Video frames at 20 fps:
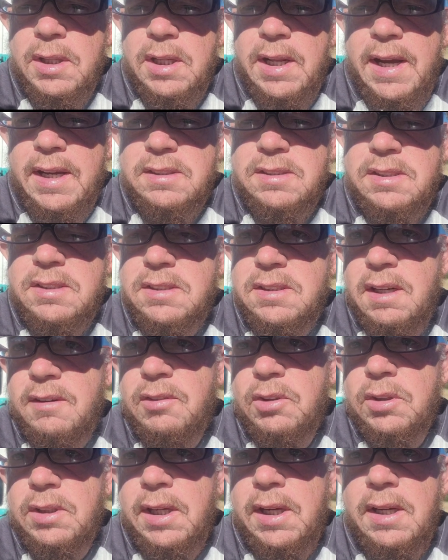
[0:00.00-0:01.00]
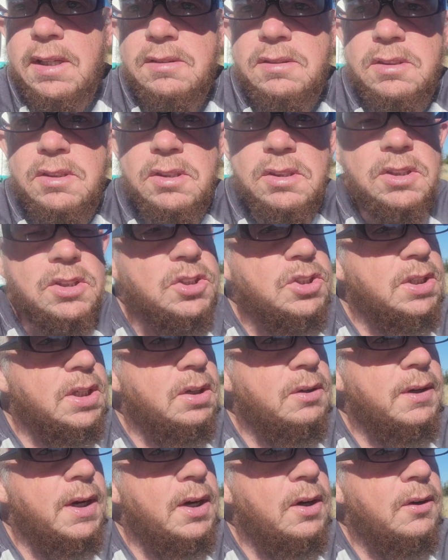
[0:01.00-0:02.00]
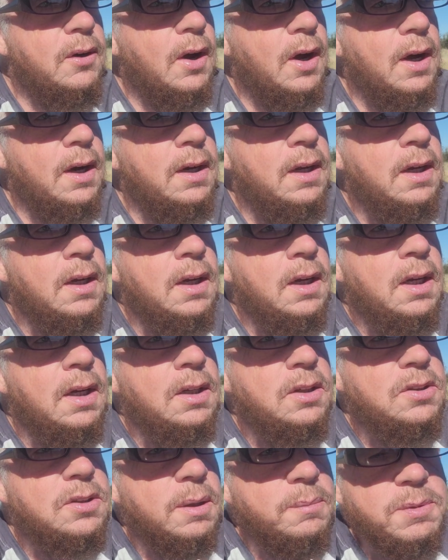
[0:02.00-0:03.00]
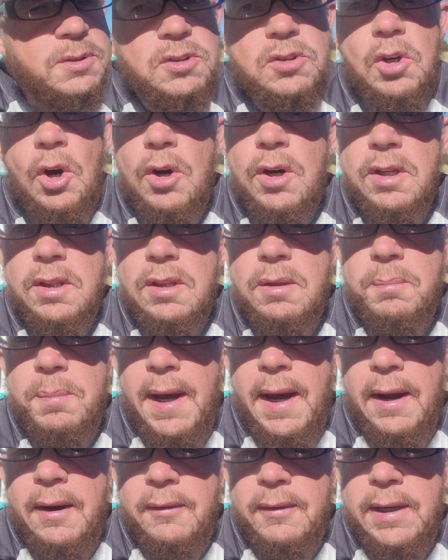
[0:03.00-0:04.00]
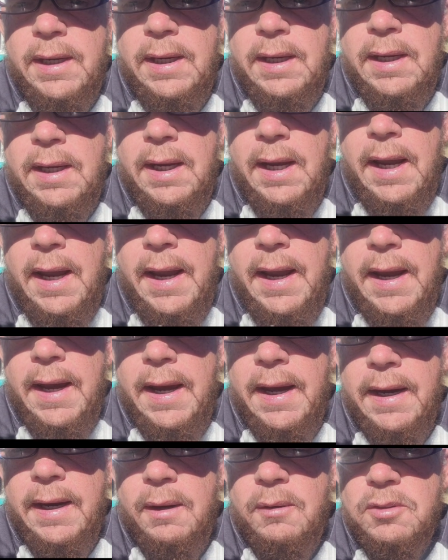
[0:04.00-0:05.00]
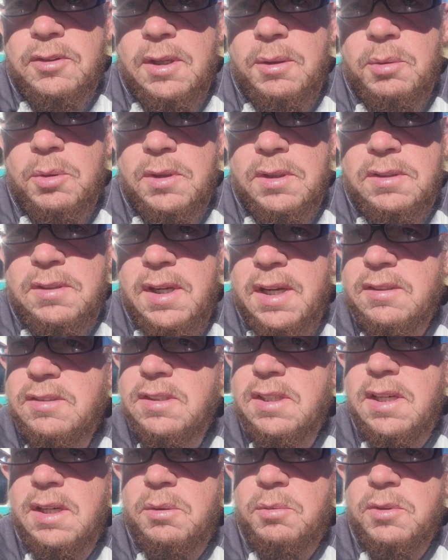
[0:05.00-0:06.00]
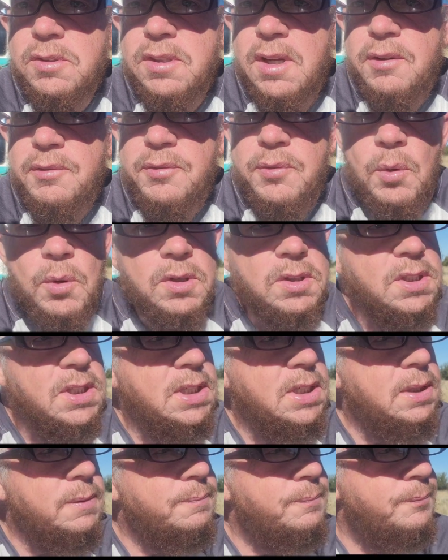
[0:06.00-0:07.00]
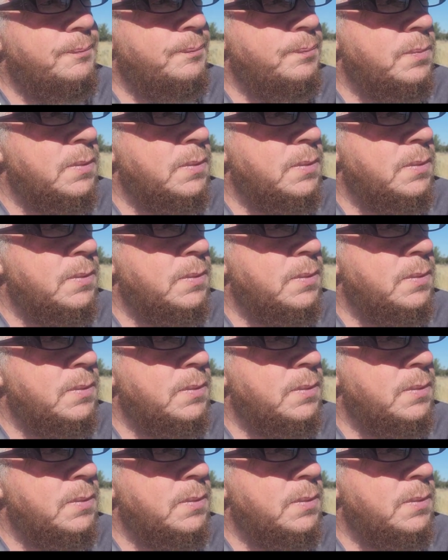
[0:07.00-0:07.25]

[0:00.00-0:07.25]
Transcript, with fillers: for the last several days. Turned the generator on, jump started the battery, and I was able to test it. It was at 14.1